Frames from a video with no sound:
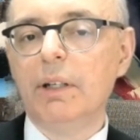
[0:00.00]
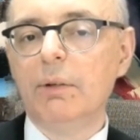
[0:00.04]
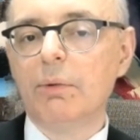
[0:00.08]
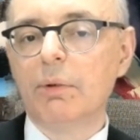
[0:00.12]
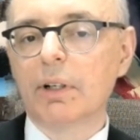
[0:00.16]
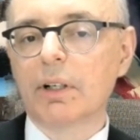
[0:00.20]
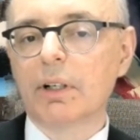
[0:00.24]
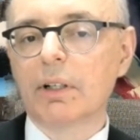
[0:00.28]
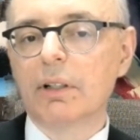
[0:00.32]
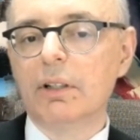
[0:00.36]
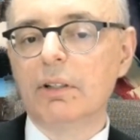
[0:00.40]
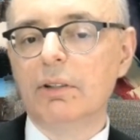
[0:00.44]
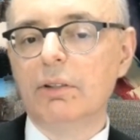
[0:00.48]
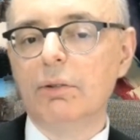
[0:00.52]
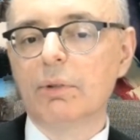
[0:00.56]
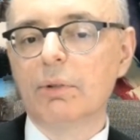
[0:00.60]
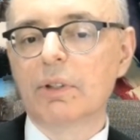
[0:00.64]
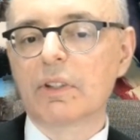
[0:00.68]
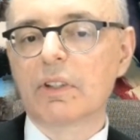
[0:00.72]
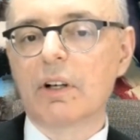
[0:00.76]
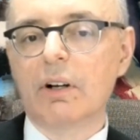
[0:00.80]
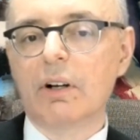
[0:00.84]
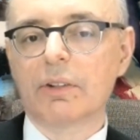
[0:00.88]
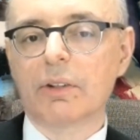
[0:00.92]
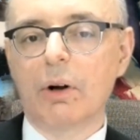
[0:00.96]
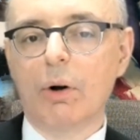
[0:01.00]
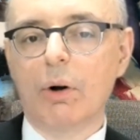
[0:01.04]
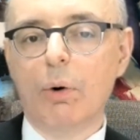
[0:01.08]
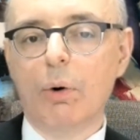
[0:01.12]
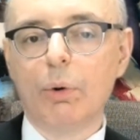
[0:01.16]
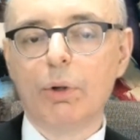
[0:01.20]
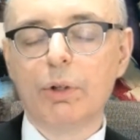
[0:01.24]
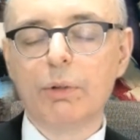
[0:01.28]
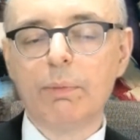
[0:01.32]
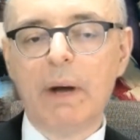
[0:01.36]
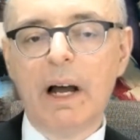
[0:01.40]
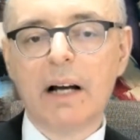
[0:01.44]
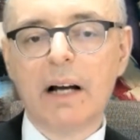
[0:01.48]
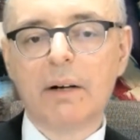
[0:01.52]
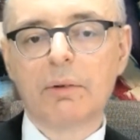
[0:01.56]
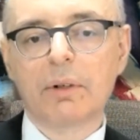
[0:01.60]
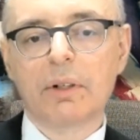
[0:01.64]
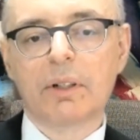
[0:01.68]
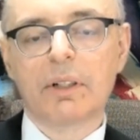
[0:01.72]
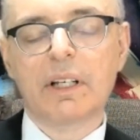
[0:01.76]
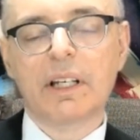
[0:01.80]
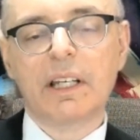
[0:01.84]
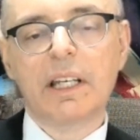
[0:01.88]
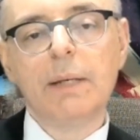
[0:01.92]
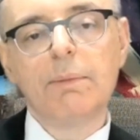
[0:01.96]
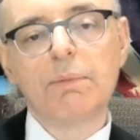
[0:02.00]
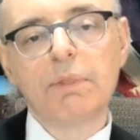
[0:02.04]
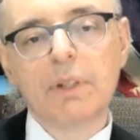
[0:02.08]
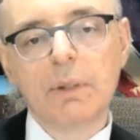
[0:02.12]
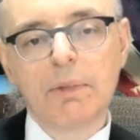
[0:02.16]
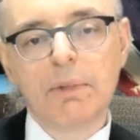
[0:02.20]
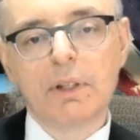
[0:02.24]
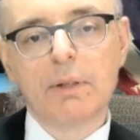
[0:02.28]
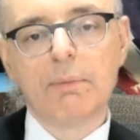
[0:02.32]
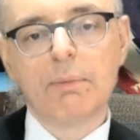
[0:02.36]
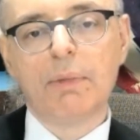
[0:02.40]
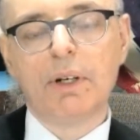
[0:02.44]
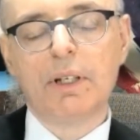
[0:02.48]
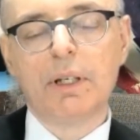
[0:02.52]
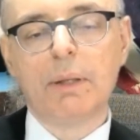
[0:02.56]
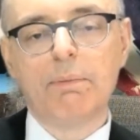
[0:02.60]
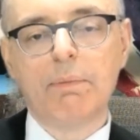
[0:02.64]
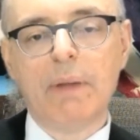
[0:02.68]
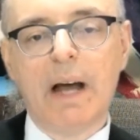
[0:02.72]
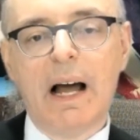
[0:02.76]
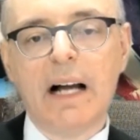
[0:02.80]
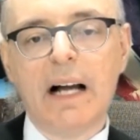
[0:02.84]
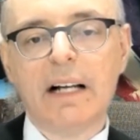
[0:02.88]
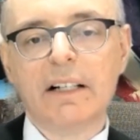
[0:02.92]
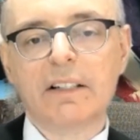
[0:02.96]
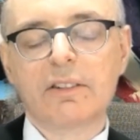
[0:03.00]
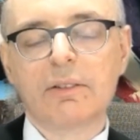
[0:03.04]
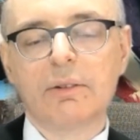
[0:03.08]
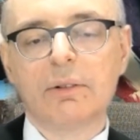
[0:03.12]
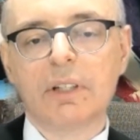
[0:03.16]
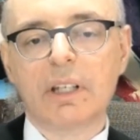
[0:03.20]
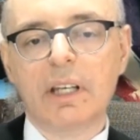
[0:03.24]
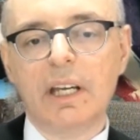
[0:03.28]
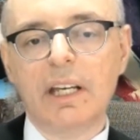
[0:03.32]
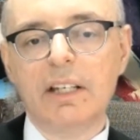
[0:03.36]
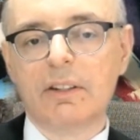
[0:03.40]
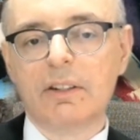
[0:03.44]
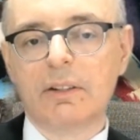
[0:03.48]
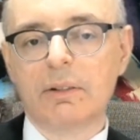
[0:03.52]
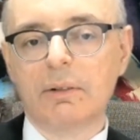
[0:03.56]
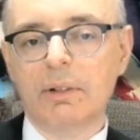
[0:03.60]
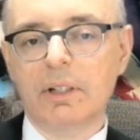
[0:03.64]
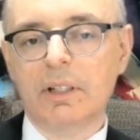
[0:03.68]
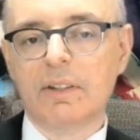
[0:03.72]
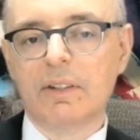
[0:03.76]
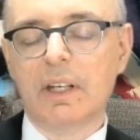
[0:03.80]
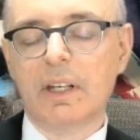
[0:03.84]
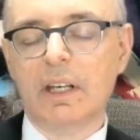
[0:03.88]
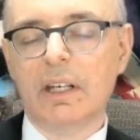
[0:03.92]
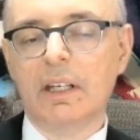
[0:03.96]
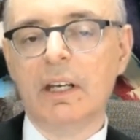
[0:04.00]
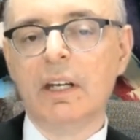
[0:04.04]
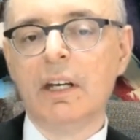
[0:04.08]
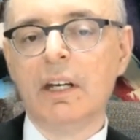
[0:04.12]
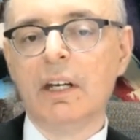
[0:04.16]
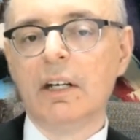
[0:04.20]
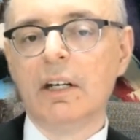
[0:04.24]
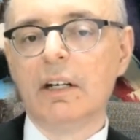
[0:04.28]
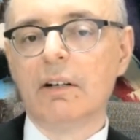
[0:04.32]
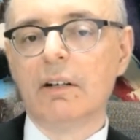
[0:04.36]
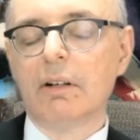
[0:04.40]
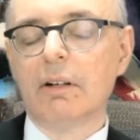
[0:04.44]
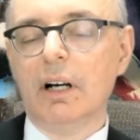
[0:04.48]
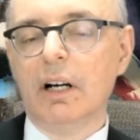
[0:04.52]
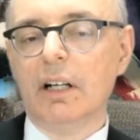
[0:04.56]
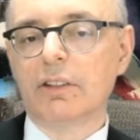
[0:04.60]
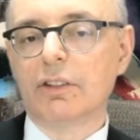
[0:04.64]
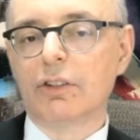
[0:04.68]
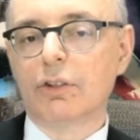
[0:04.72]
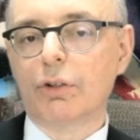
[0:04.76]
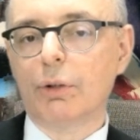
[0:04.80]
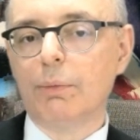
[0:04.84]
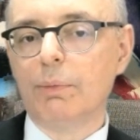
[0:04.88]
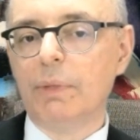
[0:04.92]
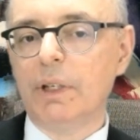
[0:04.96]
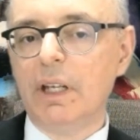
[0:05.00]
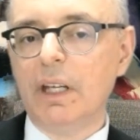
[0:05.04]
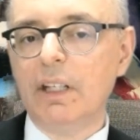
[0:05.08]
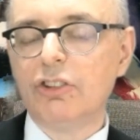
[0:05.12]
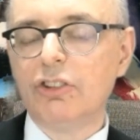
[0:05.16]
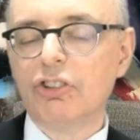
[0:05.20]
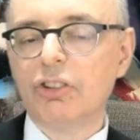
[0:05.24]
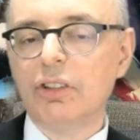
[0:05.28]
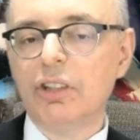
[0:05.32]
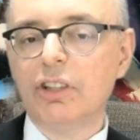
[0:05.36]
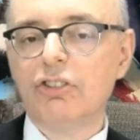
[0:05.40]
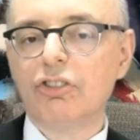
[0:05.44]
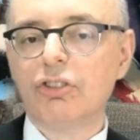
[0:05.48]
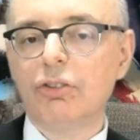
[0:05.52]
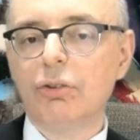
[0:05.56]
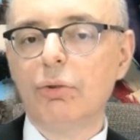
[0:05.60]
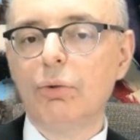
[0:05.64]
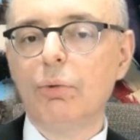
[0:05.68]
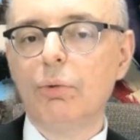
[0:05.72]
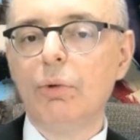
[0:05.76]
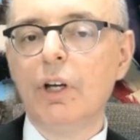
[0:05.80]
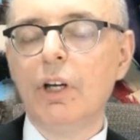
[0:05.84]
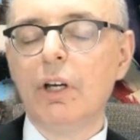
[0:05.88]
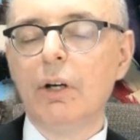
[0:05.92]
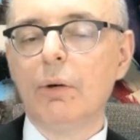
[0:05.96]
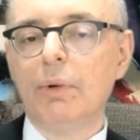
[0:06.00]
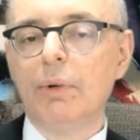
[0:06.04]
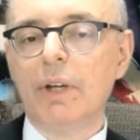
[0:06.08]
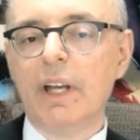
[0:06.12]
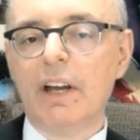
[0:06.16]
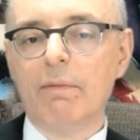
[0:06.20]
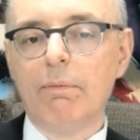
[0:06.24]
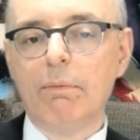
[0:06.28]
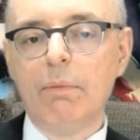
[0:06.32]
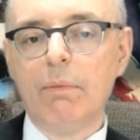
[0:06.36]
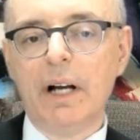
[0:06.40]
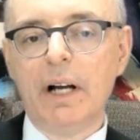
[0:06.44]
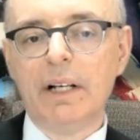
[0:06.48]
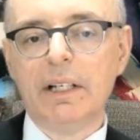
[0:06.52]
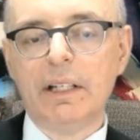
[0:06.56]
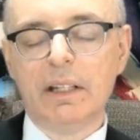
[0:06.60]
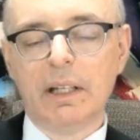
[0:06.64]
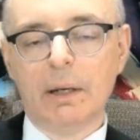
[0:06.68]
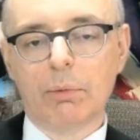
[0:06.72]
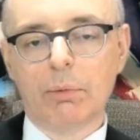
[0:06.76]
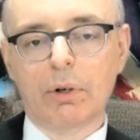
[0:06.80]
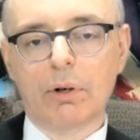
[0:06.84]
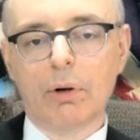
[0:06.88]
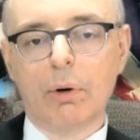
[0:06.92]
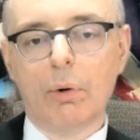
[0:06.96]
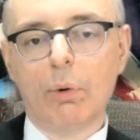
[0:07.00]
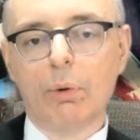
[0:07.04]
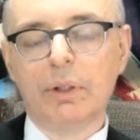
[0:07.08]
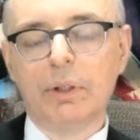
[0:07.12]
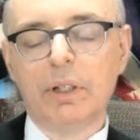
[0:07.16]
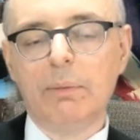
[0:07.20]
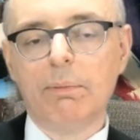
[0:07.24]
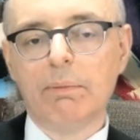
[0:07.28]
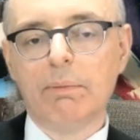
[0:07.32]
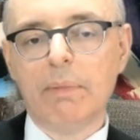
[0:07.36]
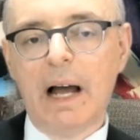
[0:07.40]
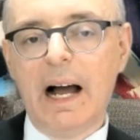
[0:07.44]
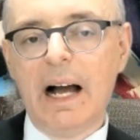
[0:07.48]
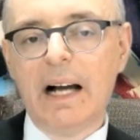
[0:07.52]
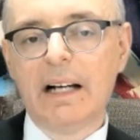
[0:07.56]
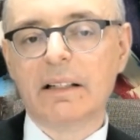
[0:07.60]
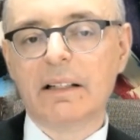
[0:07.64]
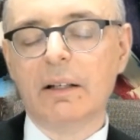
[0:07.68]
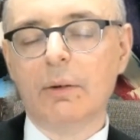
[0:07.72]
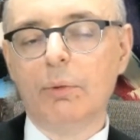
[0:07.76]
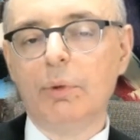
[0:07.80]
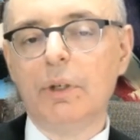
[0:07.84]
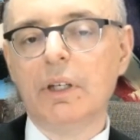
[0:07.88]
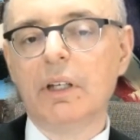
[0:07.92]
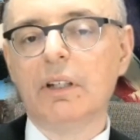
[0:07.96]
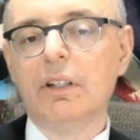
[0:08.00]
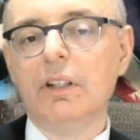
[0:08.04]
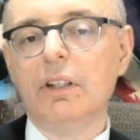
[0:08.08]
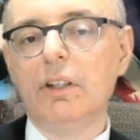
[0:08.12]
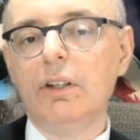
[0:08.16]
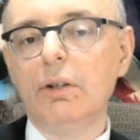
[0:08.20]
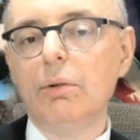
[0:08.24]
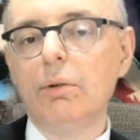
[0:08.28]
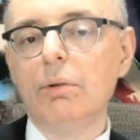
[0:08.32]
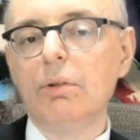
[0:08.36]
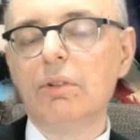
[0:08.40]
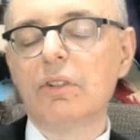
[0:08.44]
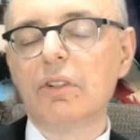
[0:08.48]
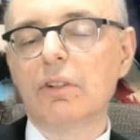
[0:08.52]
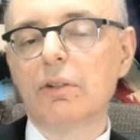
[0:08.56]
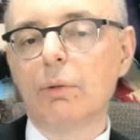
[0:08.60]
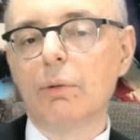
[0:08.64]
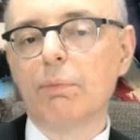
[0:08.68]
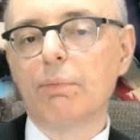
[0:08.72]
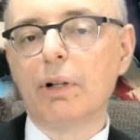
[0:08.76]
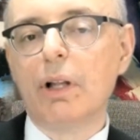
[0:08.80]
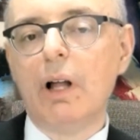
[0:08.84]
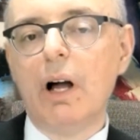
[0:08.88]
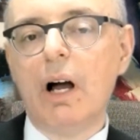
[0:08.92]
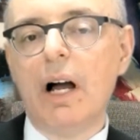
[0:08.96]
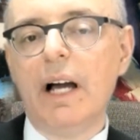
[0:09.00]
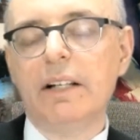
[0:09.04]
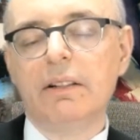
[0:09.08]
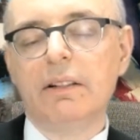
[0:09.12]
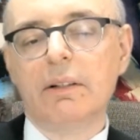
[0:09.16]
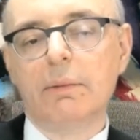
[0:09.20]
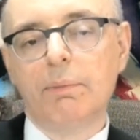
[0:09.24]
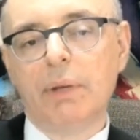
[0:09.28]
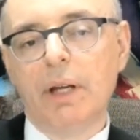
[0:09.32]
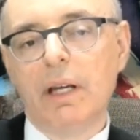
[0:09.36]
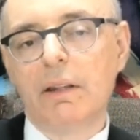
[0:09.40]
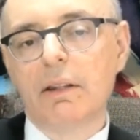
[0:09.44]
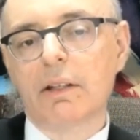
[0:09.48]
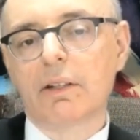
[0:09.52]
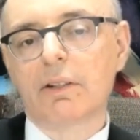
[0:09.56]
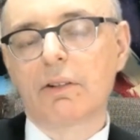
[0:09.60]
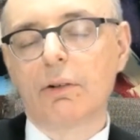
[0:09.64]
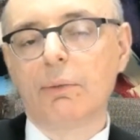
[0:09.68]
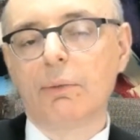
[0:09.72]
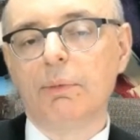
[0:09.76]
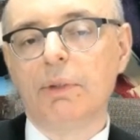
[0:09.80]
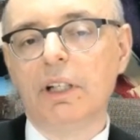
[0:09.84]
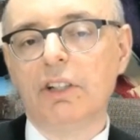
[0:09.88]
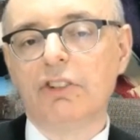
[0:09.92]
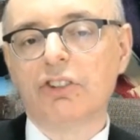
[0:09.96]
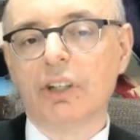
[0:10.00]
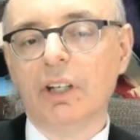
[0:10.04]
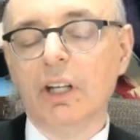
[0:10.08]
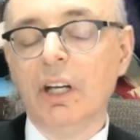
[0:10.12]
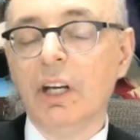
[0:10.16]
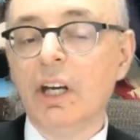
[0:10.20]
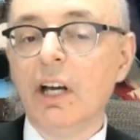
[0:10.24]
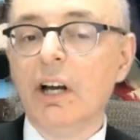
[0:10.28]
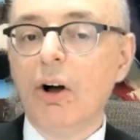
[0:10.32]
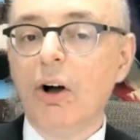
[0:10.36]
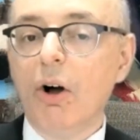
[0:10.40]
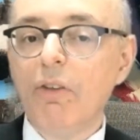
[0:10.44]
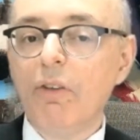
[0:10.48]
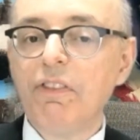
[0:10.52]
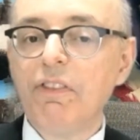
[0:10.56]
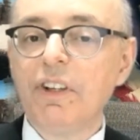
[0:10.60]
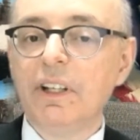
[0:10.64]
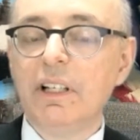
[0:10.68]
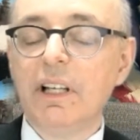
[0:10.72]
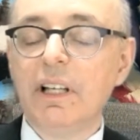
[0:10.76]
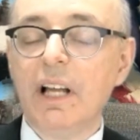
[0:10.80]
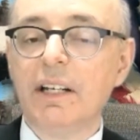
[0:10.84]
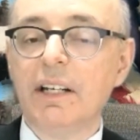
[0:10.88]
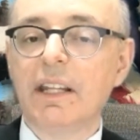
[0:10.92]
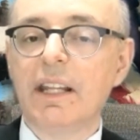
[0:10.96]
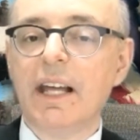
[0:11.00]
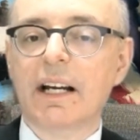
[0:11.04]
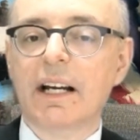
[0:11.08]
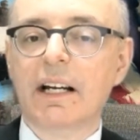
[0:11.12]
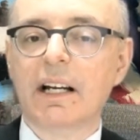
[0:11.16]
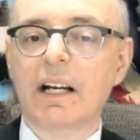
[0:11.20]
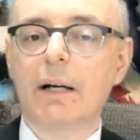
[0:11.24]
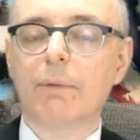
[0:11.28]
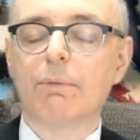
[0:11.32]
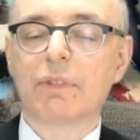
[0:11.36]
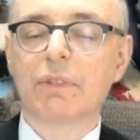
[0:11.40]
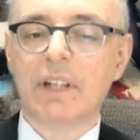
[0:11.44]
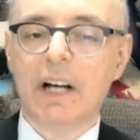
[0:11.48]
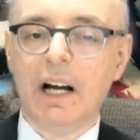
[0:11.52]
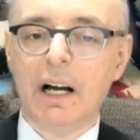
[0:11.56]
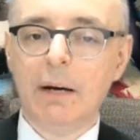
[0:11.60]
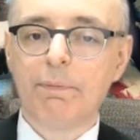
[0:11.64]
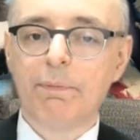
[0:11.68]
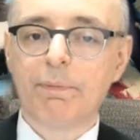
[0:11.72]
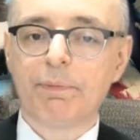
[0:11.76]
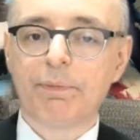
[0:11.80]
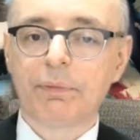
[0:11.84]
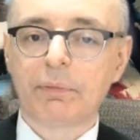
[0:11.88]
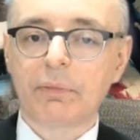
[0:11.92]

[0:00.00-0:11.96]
We're going to do what's called a holdback. We're going to keep some of the money back. So in case there is a termination issue, we have money that we're holding back that we can use to apply to pay the termination. Hopefully none of that comes up.